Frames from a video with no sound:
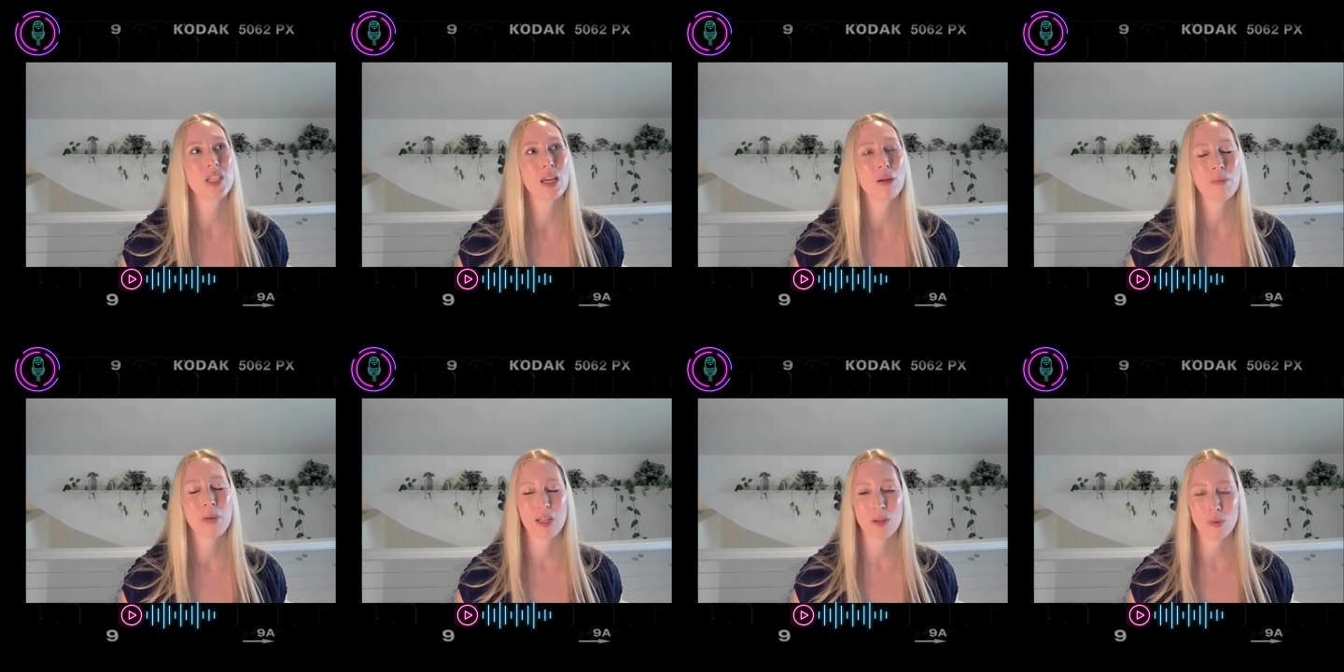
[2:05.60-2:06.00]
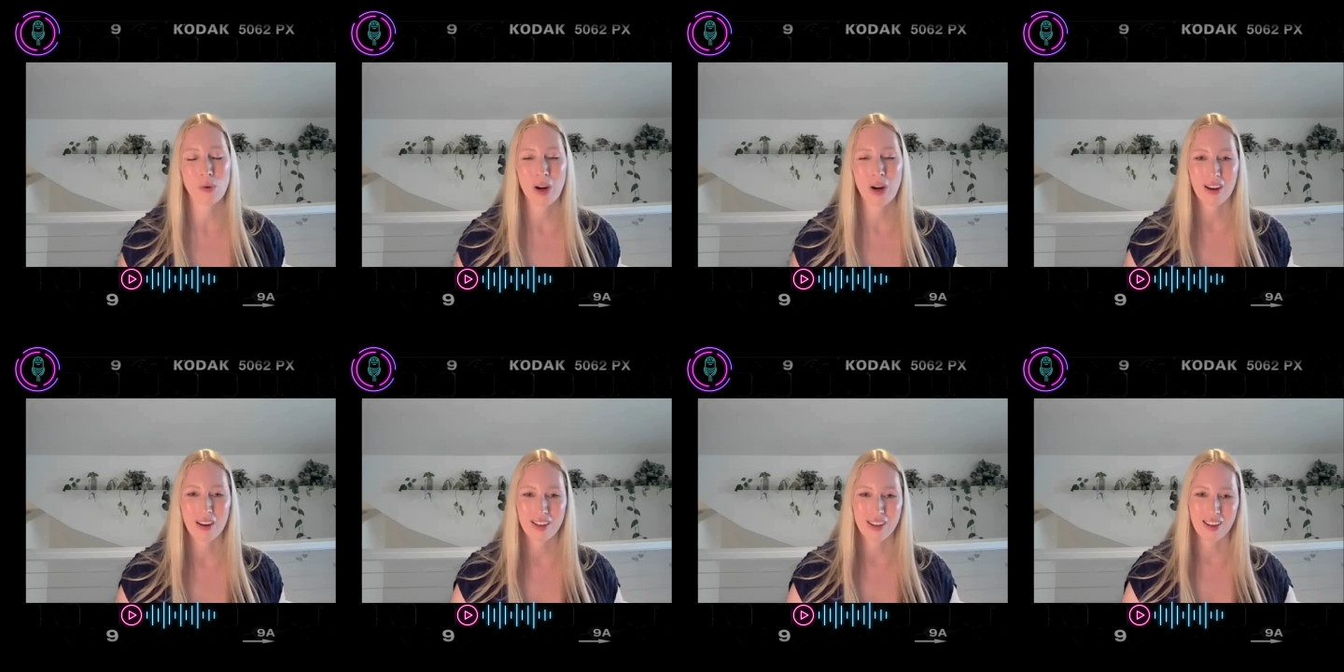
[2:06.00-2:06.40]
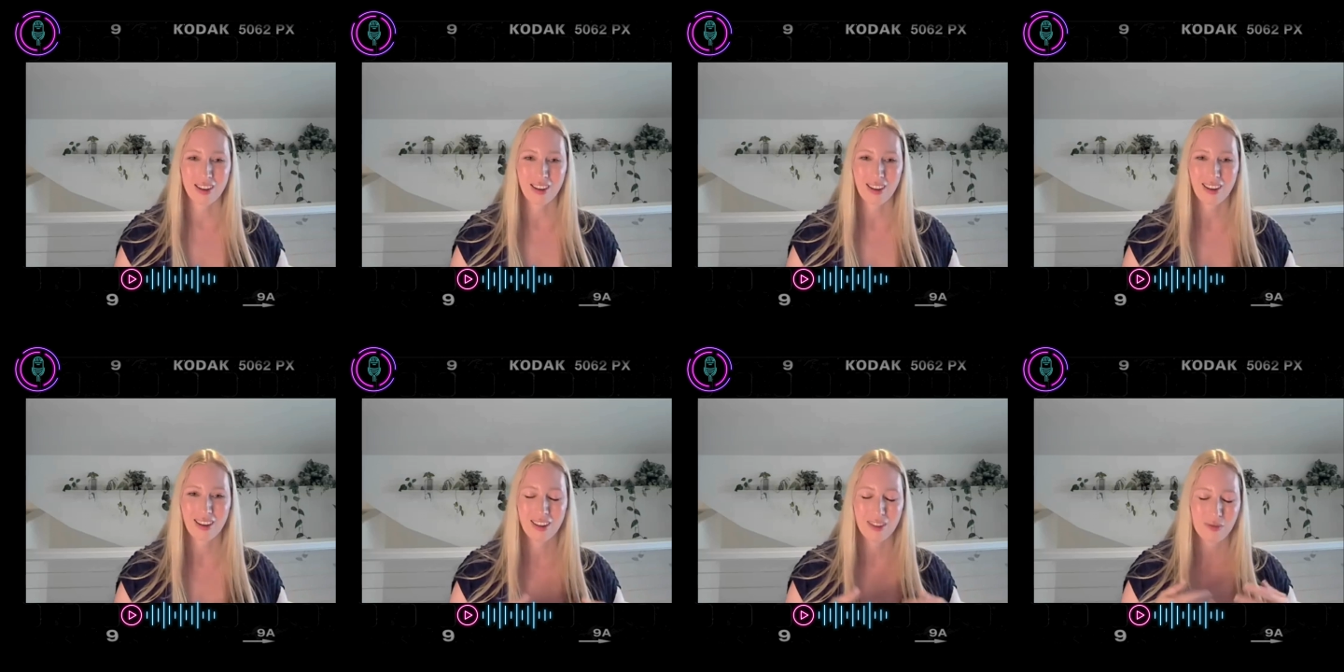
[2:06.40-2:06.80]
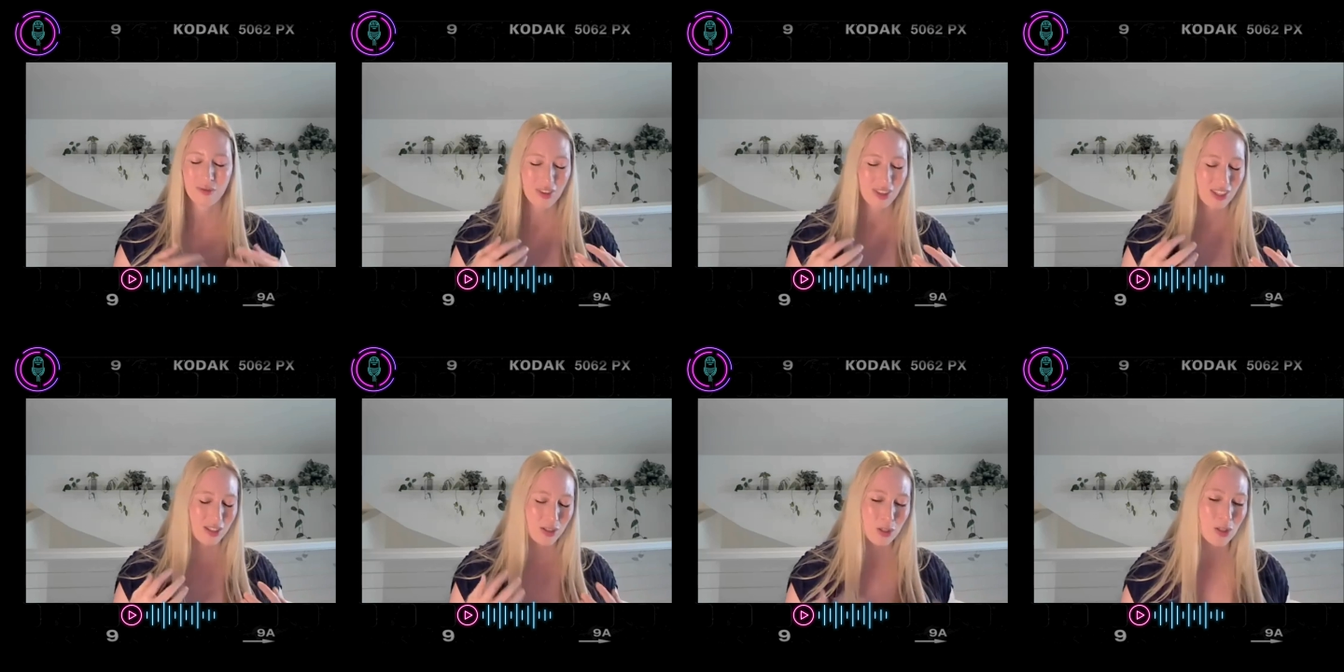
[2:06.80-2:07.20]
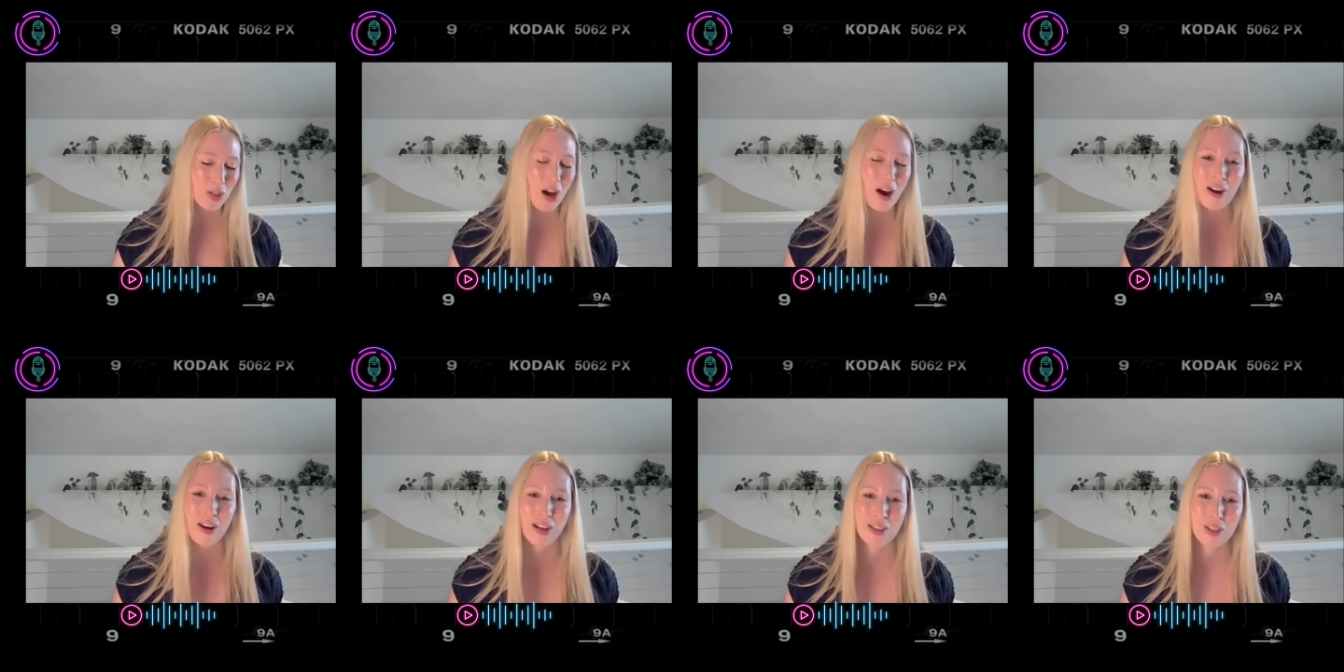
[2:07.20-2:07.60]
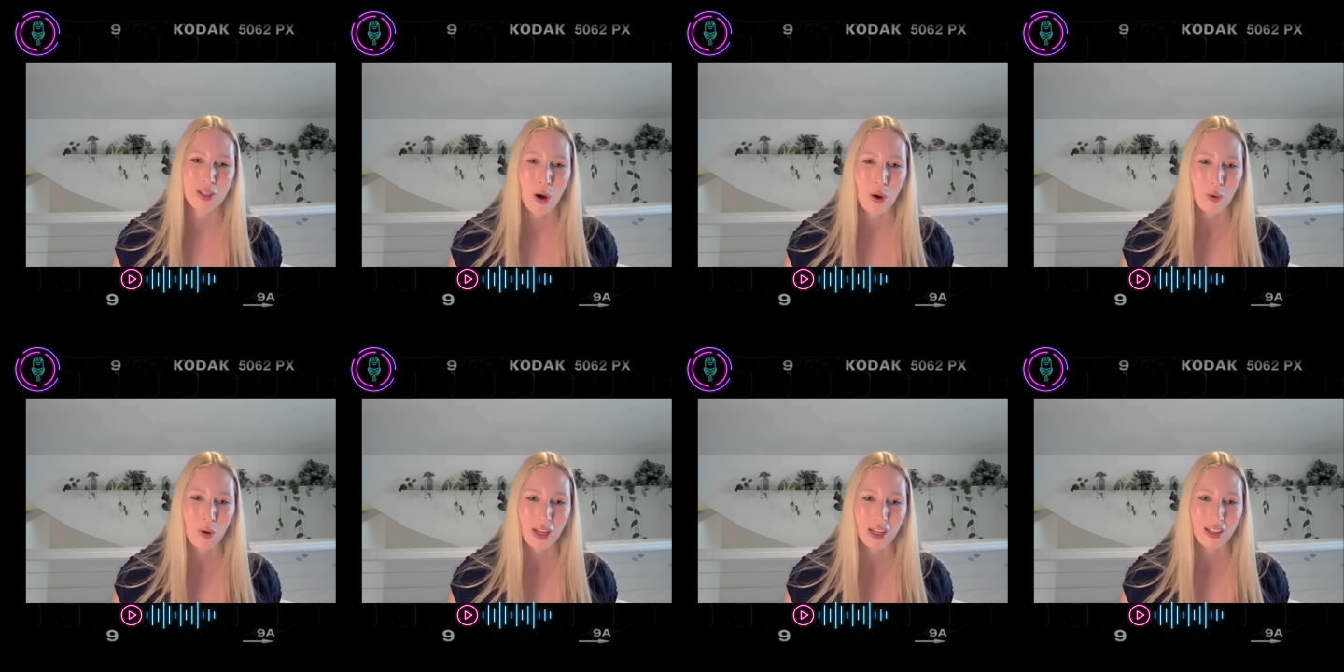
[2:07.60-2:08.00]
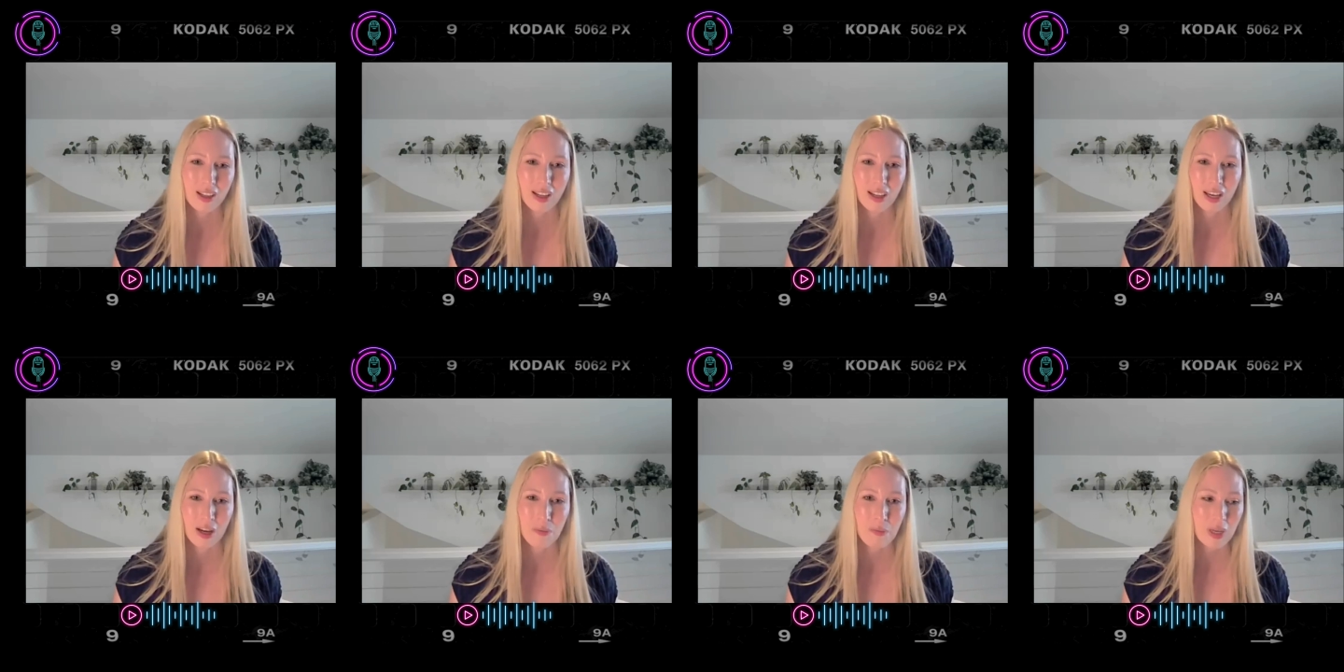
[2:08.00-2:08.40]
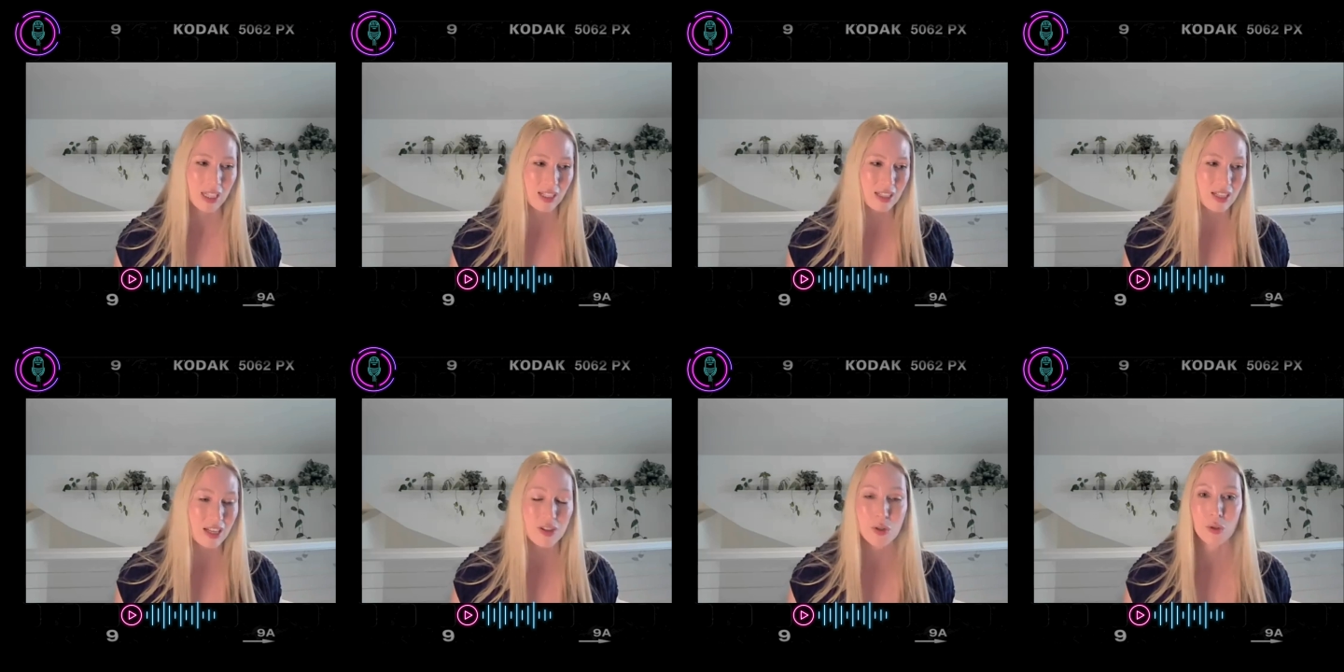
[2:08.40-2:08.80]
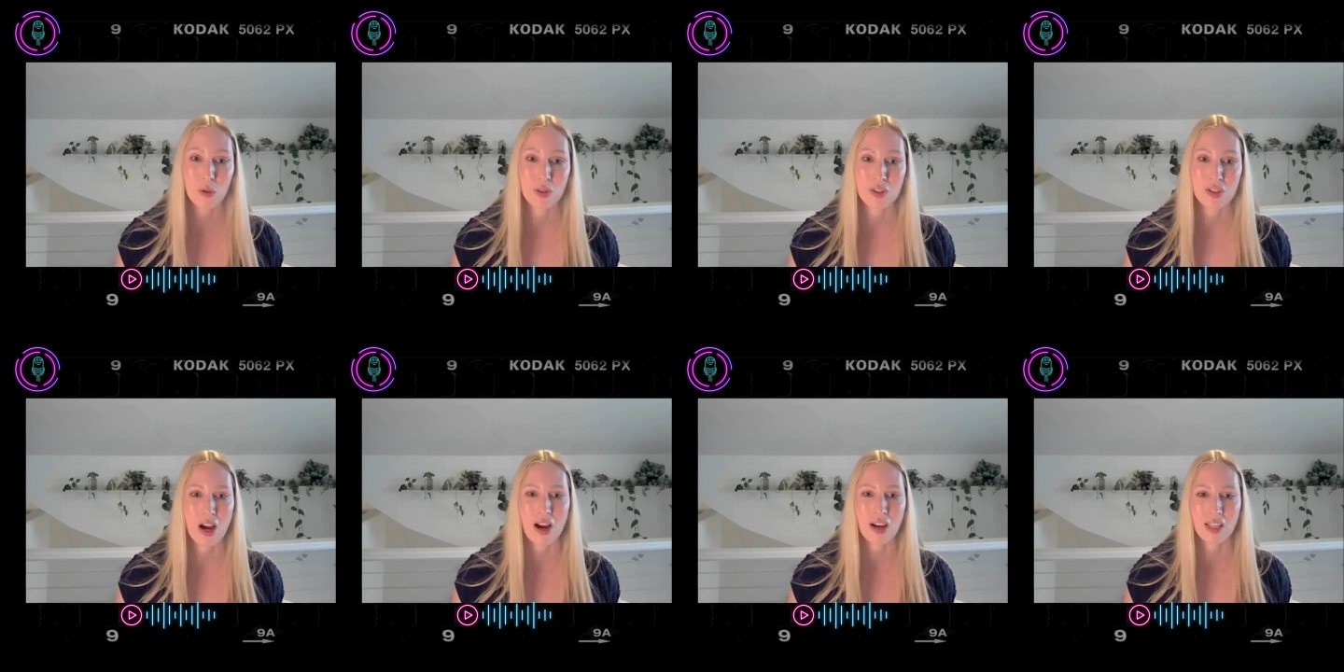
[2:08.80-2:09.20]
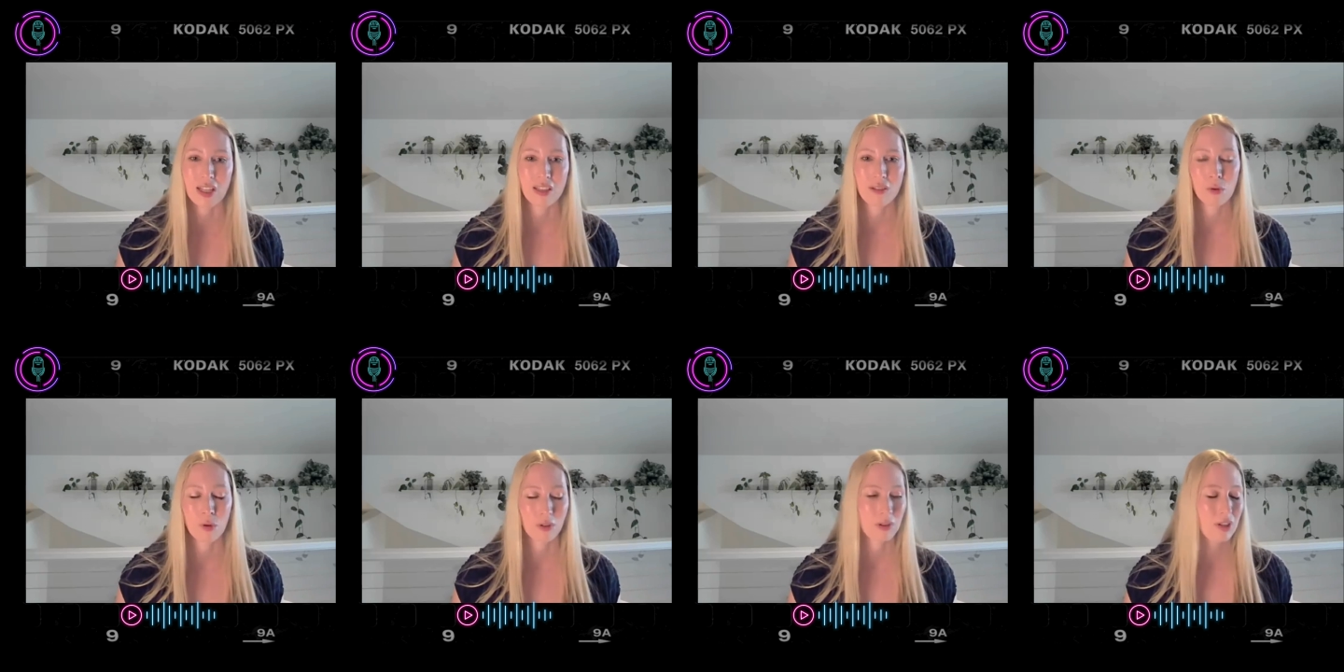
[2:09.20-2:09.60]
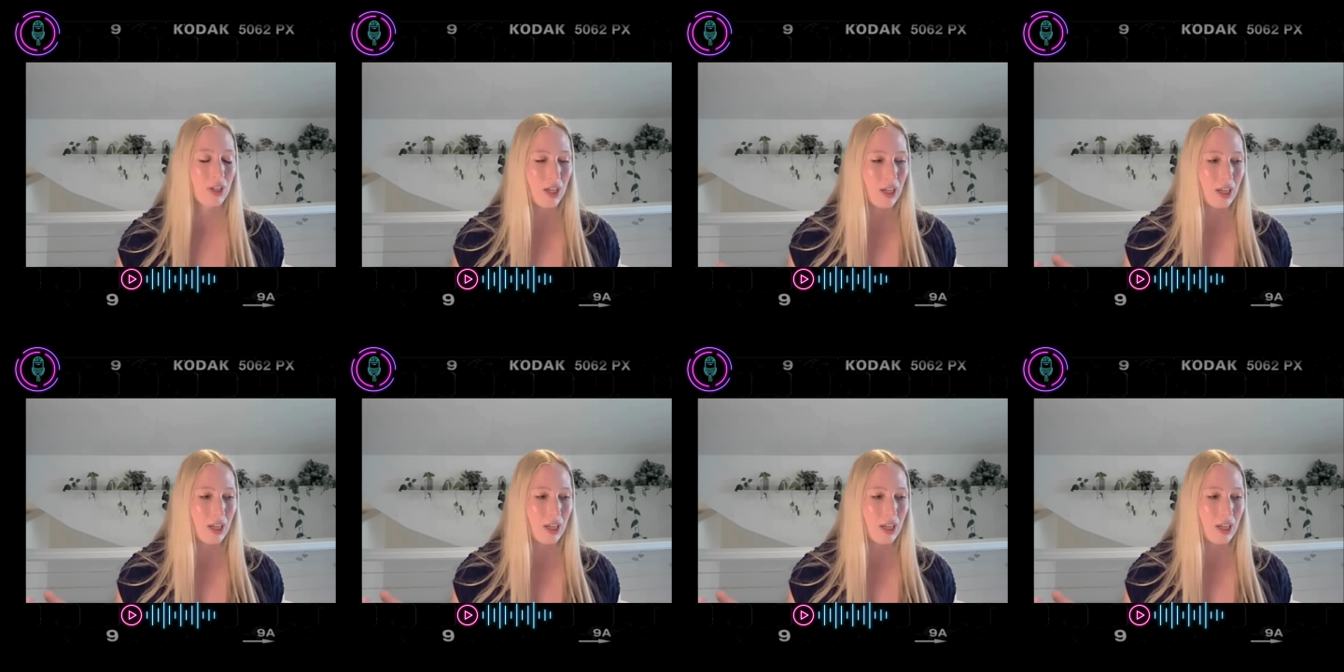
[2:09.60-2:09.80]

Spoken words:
about where the society is going in industrial design, and well,